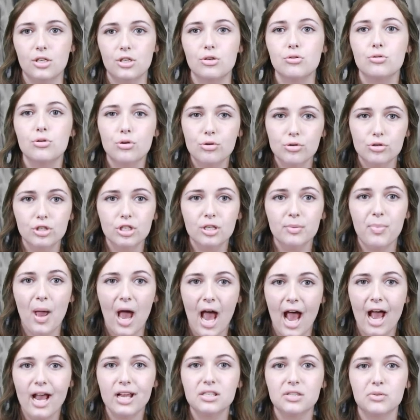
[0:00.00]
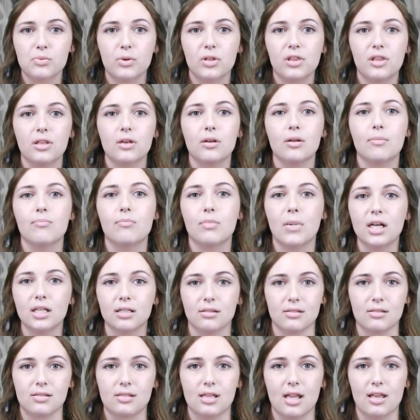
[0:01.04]
you usually pass within
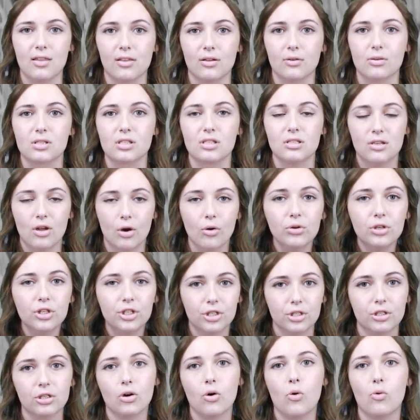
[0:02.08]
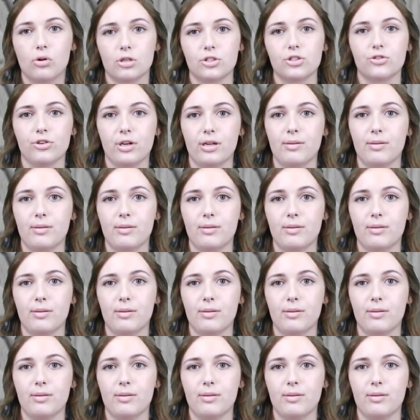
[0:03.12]
months, and there is no cure or treatment.